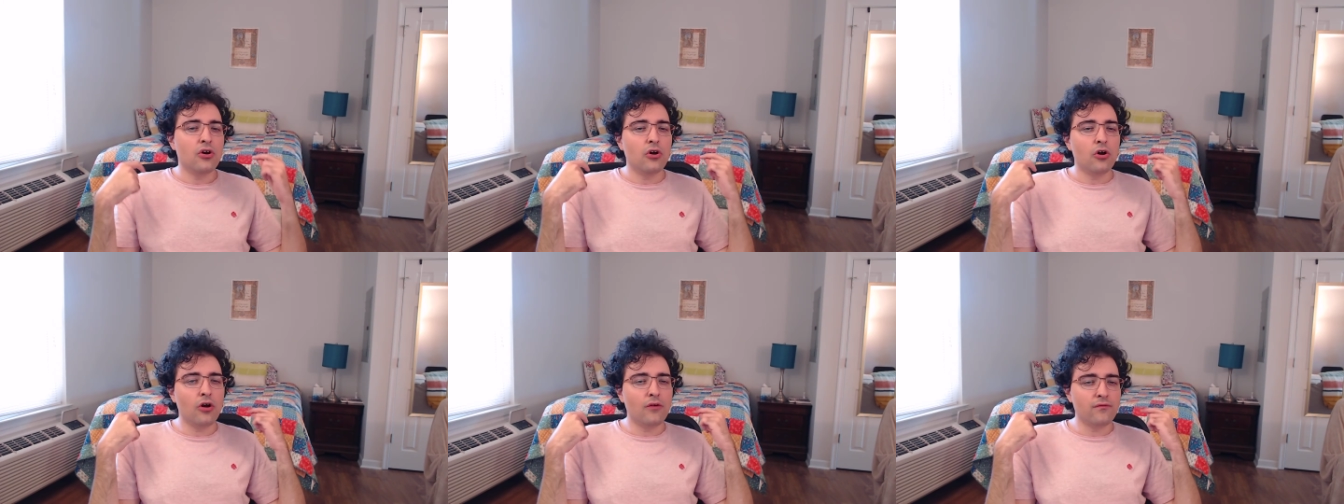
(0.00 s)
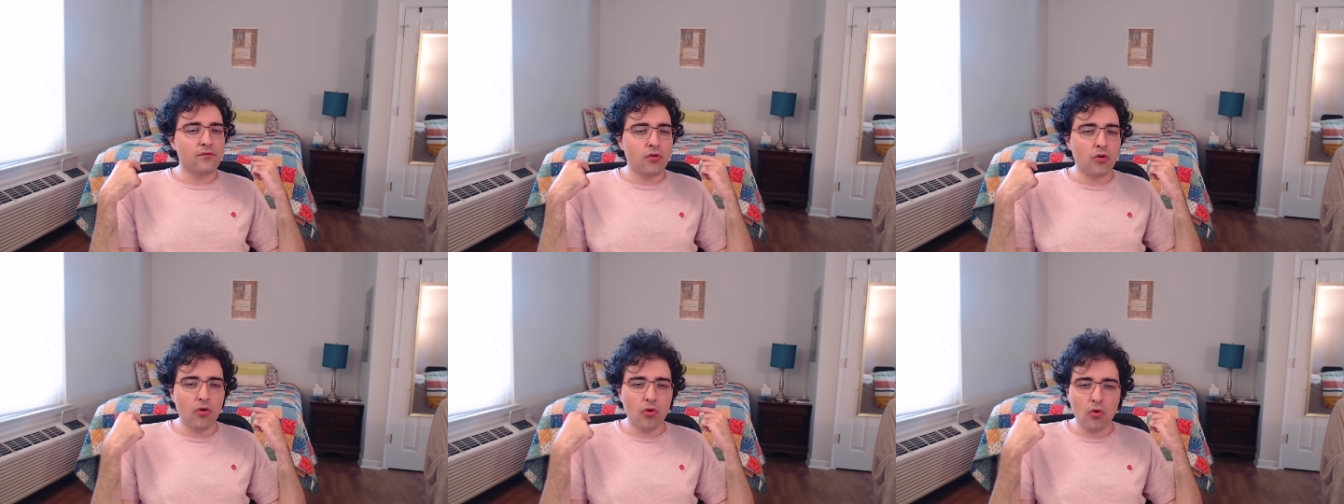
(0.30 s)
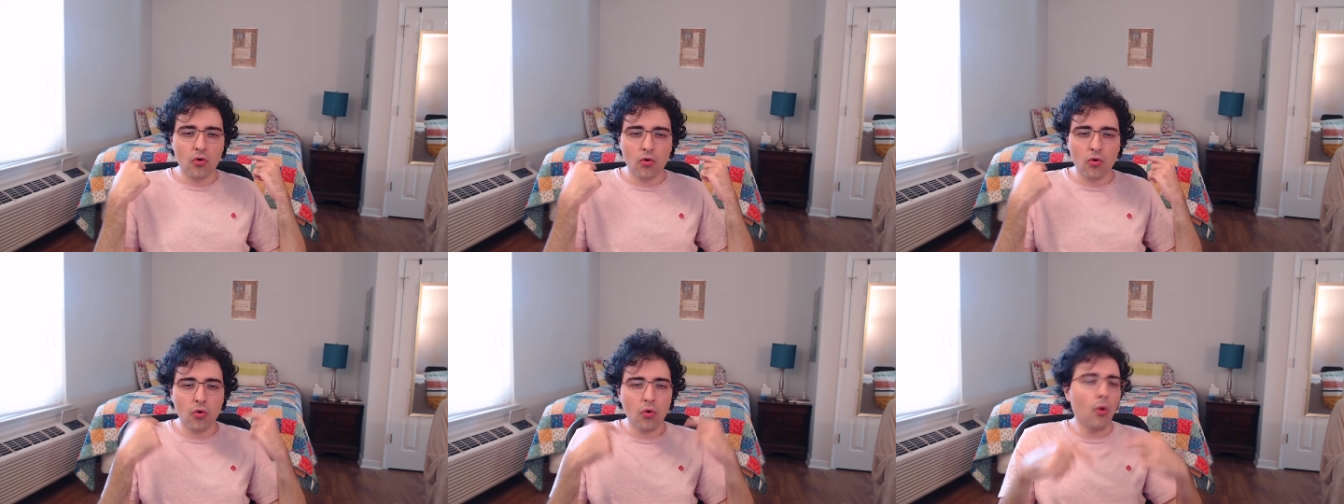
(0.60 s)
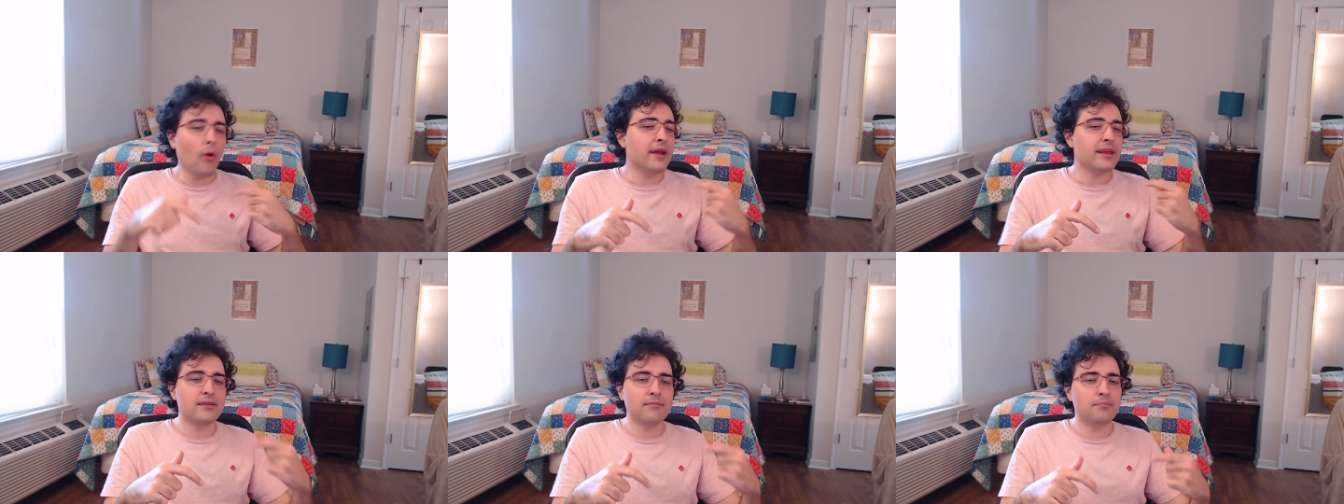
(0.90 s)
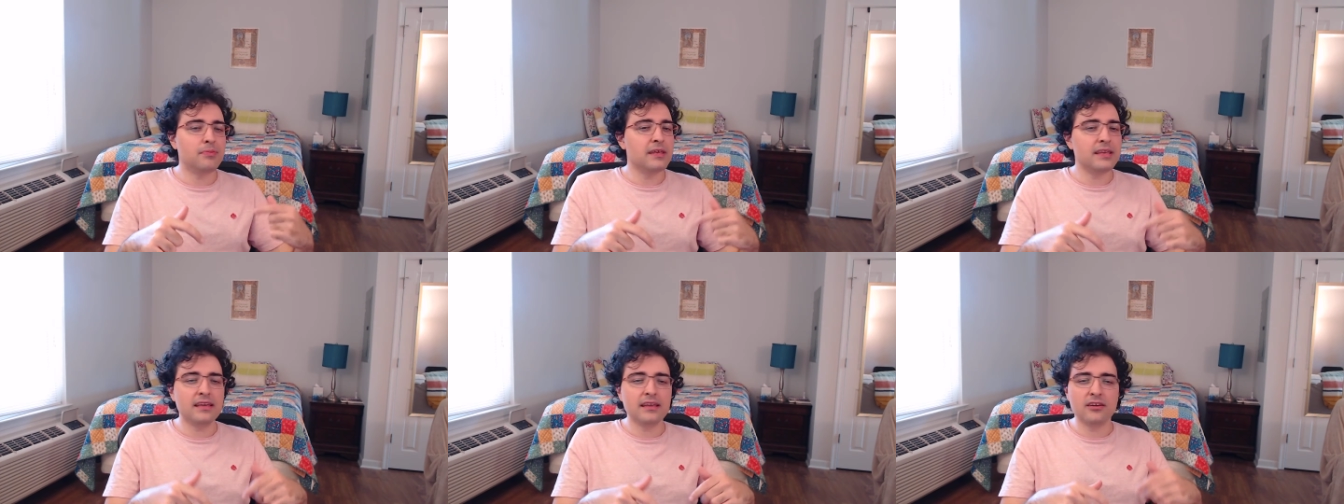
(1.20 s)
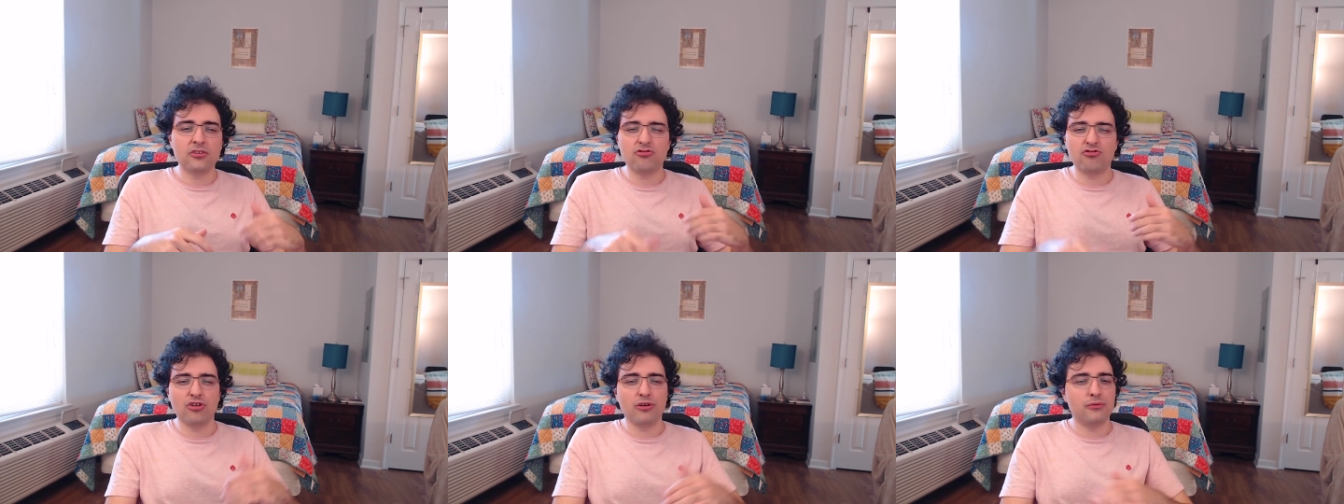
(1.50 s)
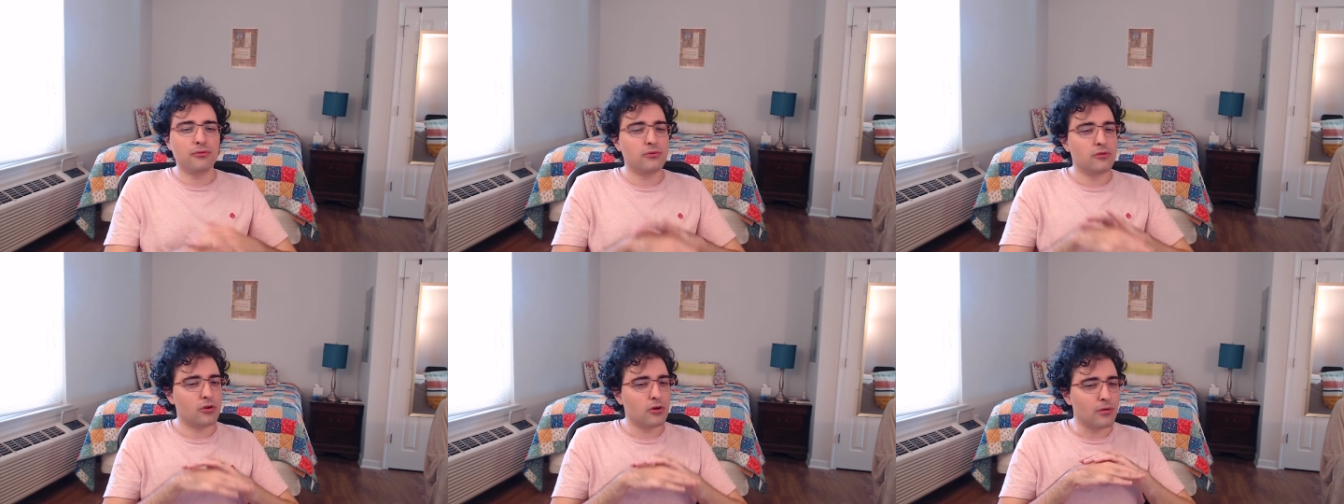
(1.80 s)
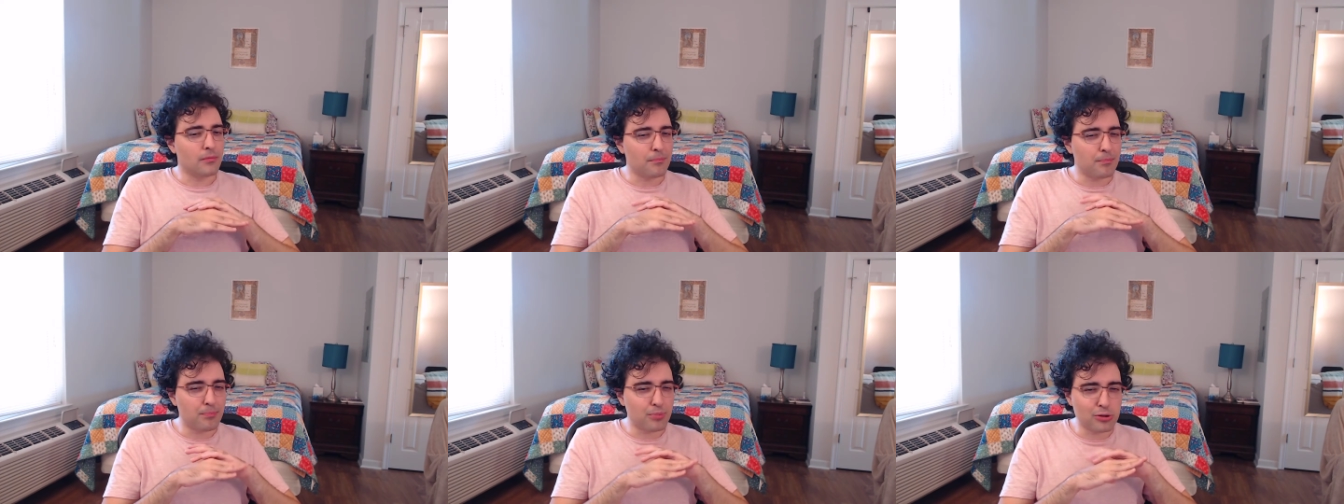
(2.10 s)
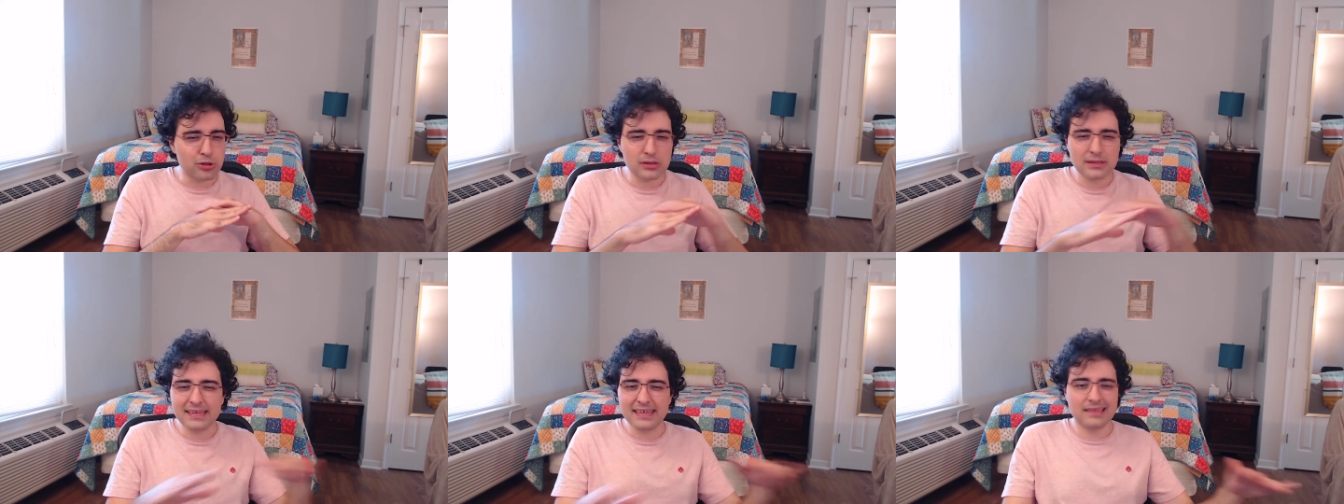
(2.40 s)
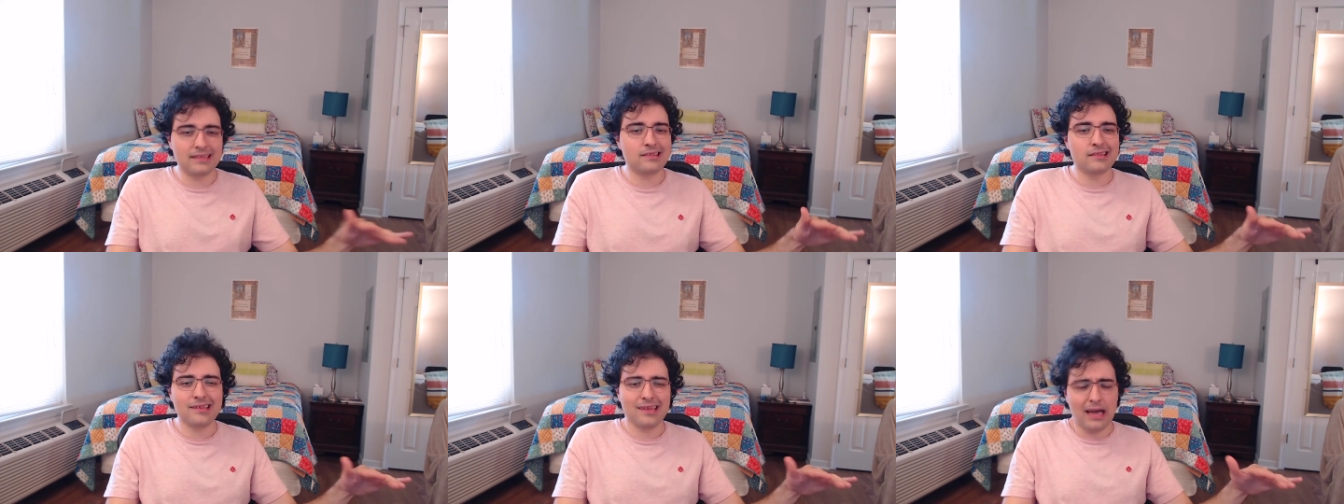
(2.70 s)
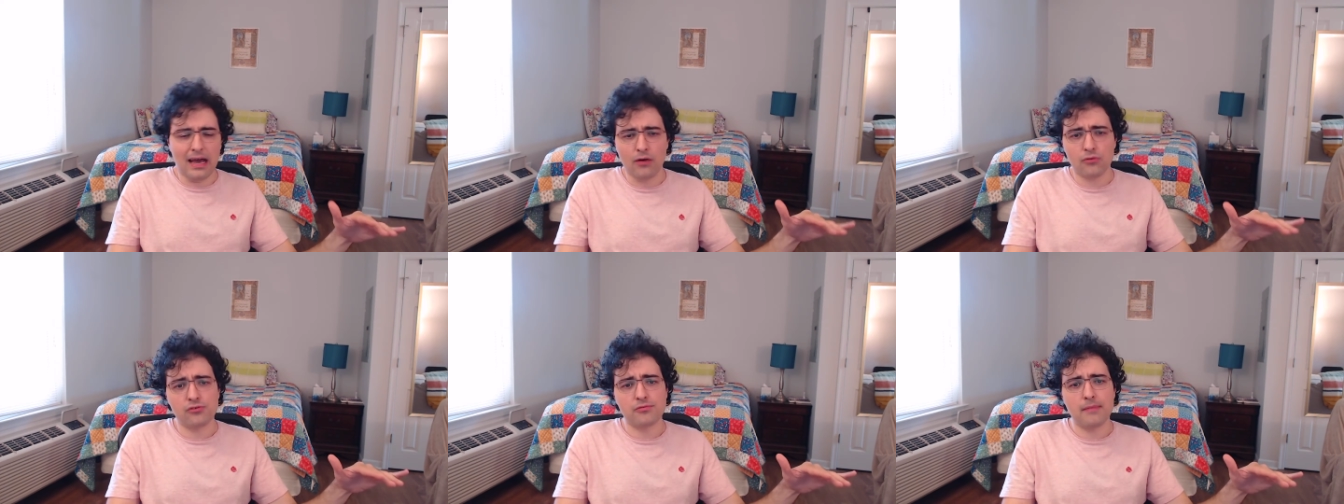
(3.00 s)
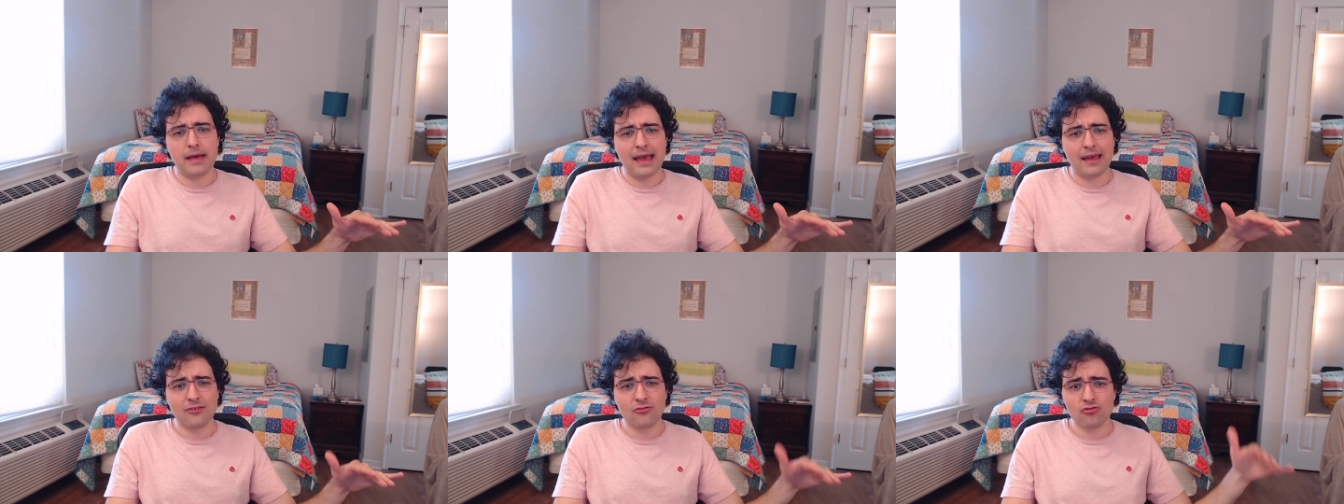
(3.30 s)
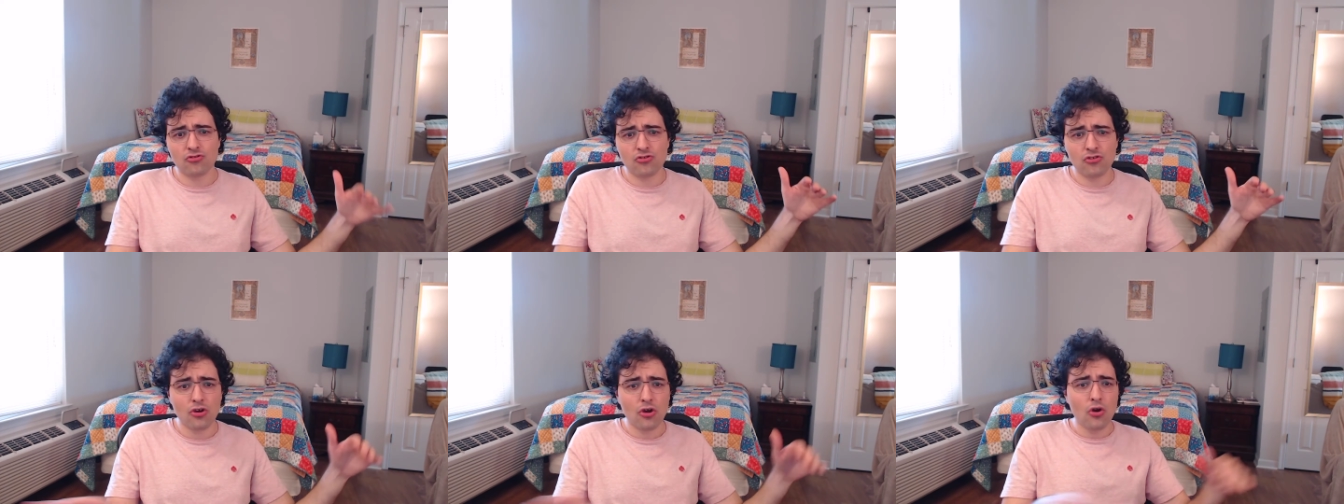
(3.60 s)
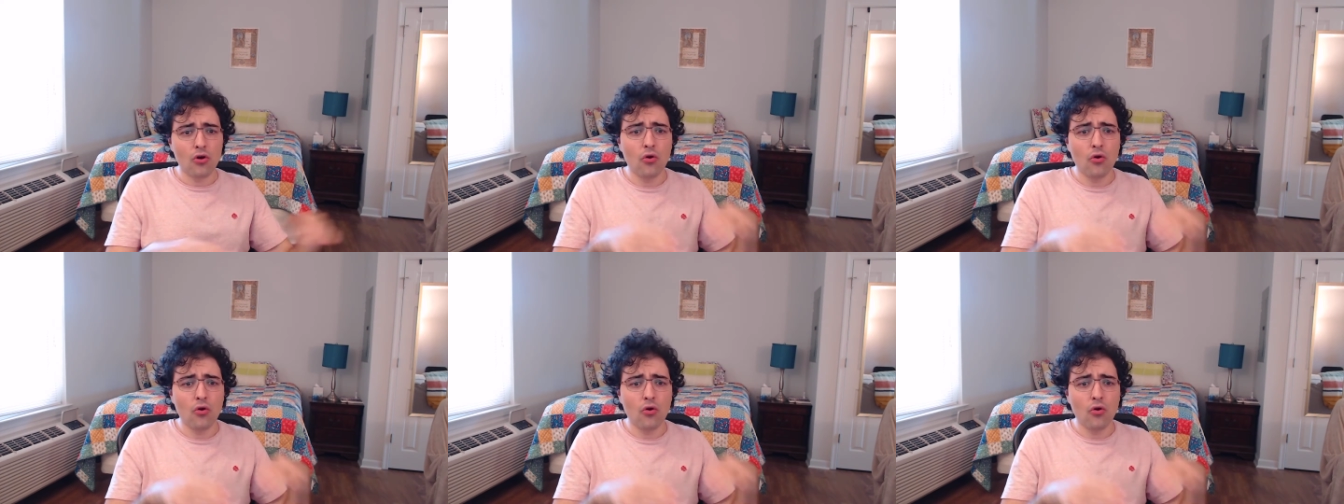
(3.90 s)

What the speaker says: of Hoid being just completely outmatched.